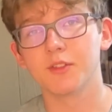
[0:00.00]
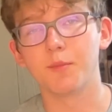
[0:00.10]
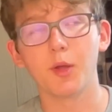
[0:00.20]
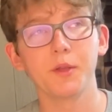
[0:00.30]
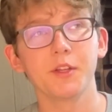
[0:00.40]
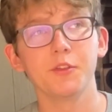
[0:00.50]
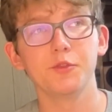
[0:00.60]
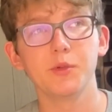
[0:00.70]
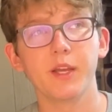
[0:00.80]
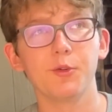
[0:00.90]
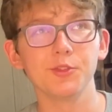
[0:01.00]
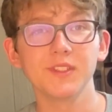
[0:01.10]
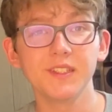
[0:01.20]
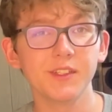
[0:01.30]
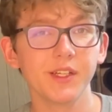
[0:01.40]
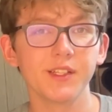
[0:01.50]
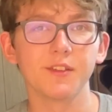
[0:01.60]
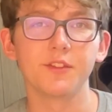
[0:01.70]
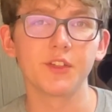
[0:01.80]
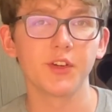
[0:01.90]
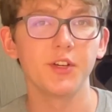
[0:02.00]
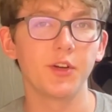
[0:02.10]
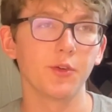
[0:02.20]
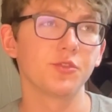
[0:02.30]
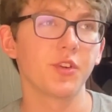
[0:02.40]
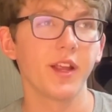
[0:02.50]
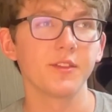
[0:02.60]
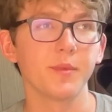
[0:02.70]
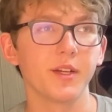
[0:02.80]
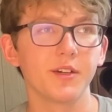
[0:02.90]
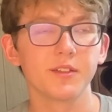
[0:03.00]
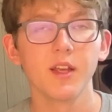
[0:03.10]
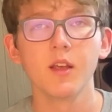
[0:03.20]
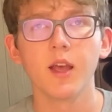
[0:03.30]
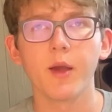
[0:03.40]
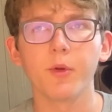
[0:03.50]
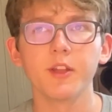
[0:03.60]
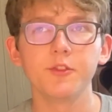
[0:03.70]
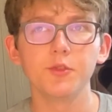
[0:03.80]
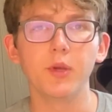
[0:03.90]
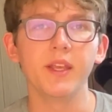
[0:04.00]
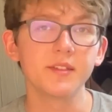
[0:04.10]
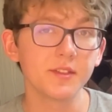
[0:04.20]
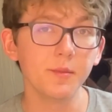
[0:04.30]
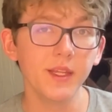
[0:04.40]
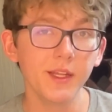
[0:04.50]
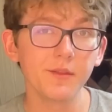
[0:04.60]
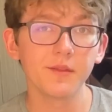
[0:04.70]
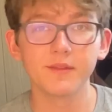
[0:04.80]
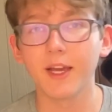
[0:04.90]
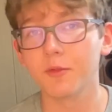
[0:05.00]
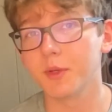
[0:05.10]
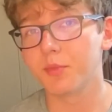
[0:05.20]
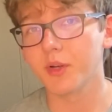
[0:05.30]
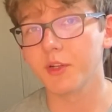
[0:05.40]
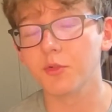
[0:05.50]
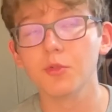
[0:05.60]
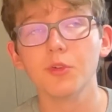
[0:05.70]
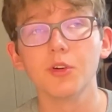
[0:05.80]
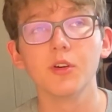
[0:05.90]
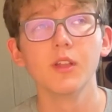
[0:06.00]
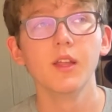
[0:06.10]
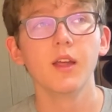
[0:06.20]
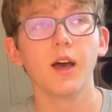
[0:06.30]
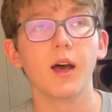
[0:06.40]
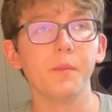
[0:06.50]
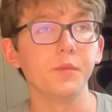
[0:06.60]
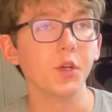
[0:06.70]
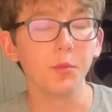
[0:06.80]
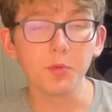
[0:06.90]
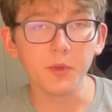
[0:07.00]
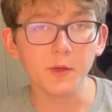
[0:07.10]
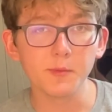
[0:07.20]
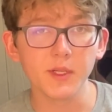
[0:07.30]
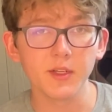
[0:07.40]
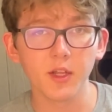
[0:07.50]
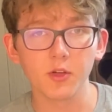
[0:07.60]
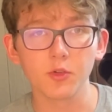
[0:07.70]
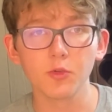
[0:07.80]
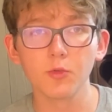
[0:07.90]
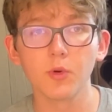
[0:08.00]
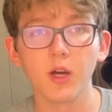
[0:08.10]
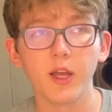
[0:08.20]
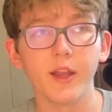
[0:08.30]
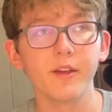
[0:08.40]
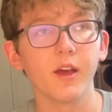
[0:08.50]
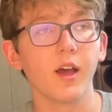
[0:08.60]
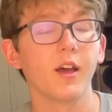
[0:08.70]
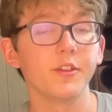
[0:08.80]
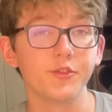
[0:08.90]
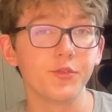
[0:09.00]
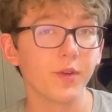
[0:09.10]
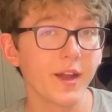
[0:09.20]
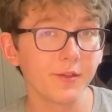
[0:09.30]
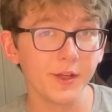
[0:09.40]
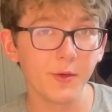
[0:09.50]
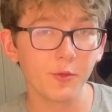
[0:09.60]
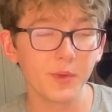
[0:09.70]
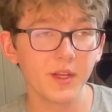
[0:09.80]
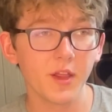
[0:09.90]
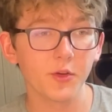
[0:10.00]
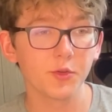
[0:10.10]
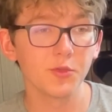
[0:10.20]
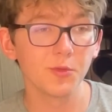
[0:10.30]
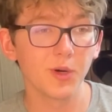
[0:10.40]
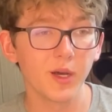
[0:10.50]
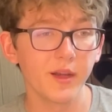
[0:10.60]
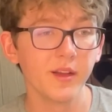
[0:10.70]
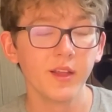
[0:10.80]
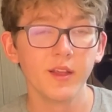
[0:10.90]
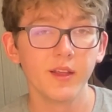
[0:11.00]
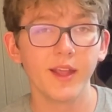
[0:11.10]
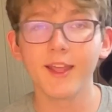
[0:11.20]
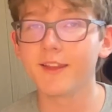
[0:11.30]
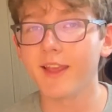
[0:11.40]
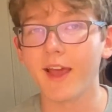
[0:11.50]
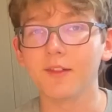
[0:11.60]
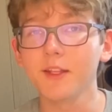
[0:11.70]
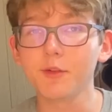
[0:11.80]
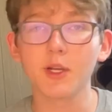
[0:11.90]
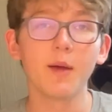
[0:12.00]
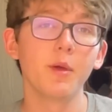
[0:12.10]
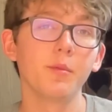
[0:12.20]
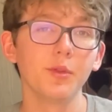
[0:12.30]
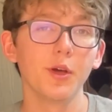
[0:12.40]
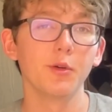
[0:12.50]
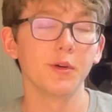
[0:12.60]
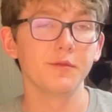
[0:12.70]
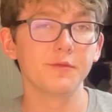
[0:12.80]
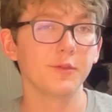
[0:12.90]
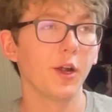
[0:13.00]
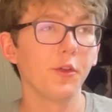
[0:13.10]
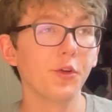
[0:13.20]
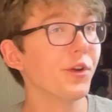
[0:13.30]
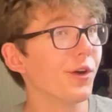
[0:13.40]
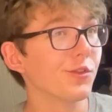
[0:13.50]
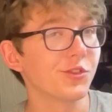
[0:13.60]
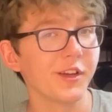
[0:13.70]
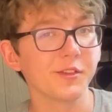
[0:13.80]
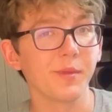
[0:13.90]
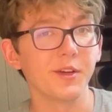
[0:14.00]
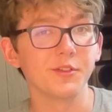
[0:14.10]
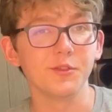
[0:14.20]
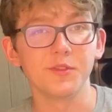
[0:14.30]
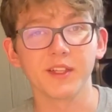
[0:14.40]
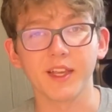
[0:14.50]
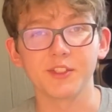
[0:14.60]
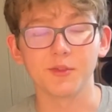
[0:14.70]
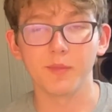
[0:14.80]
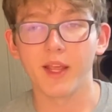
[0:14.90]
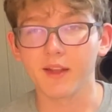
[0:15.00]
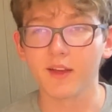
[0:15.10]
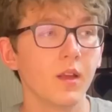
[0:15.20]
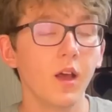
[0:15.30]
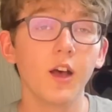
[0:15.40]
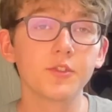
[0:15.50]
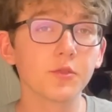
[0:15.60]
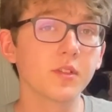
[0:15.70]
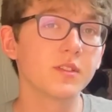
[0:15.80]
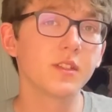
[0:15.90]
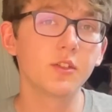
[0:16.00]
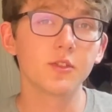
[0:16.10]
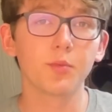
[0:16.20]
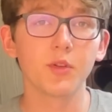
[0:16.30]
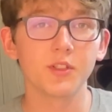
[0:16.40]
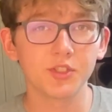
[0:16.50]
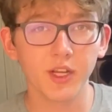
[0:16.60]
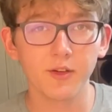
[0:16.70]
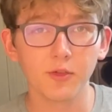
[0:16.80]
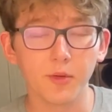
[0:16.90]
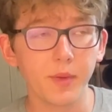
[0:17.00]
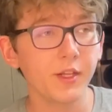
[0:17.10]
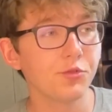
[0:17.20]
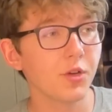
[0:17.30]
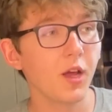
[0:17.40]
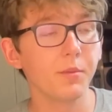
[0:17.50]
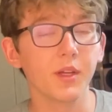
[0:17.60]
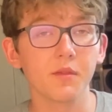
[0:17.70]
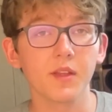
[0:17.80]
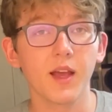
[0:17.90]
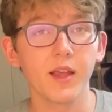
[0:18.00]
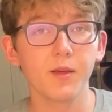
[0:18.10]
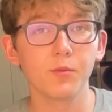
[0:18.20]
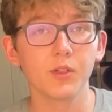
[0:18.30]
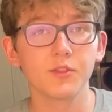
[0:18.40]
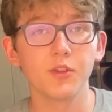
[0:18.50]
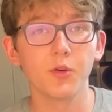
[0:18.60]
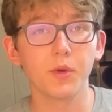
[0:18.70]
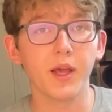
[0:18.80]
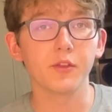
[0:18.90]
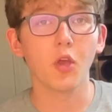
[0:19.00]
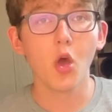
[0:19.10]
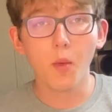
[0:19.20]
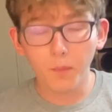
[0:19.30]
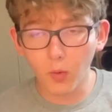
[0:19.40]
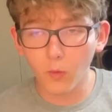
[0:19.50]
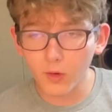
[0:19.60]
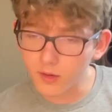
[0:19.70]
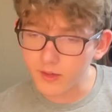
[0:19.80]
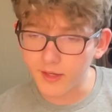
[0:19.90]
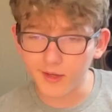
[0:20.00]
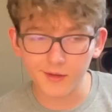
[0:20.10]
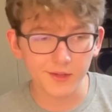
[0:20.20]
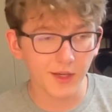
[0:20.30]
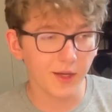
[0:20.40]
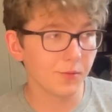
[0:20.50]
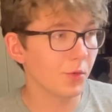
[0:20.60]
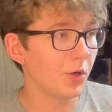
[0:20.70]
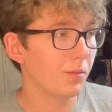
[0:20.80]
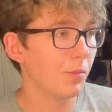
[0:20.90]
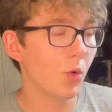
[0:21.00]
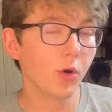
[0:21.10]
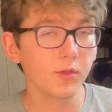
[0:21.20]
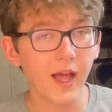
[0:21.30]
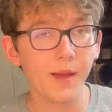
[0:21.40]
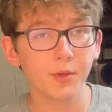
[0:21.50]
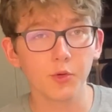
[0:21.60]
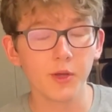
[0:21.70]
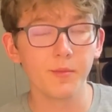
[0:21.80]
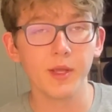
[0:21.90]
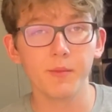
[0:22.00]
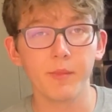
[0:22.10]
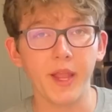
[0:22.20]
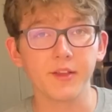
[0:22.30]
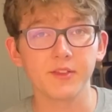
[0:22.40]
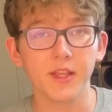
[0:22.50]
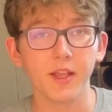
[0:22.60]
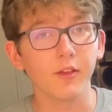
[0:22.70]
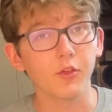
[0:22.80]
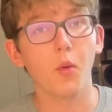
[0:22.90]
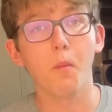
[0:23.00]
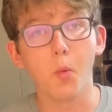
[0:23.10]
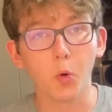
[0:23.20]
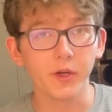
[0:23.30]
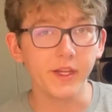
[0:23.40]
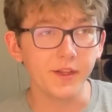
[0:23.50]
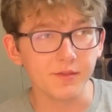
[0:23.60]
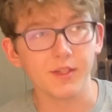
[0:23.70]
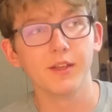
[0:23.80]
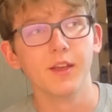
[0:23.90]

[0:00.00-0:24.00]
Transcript: I'm probably gonna do a whole series of different neurotransmitters. I wanna do histamine, that would be pretty cool. Dopamine would be another cool one, adrenaline would be another cool one, and yeah, leave a comment below of other neurotransmitters you think I should make. Also consider supporting this channel on Patreon, because I am what's known as poor, and well, more lab equipment makes things more easy.